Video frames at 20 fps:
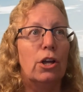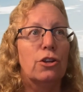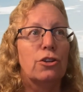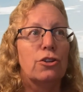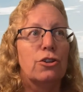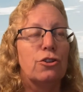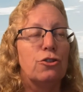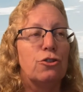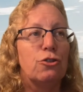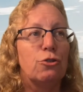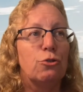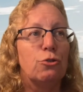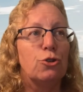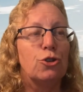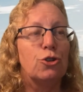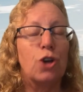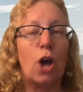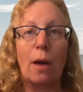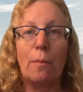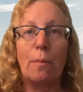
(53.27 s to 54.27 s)
to do
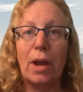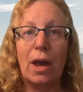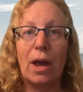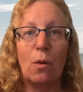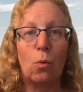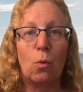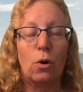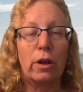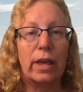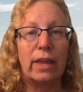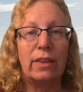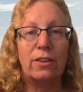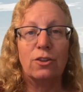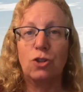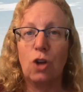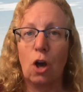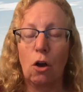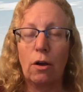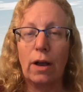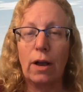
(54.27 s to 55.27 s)
job networking. There's
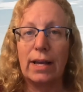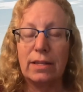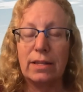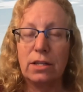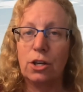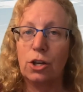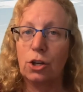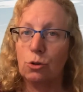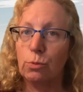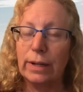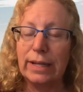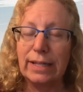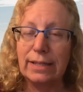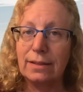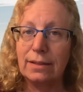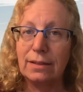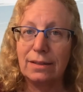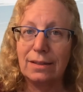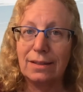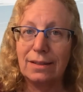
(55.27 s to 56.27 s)
all kinds of good
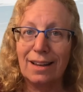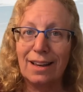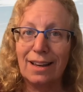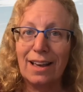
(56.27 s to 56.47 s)
reasons.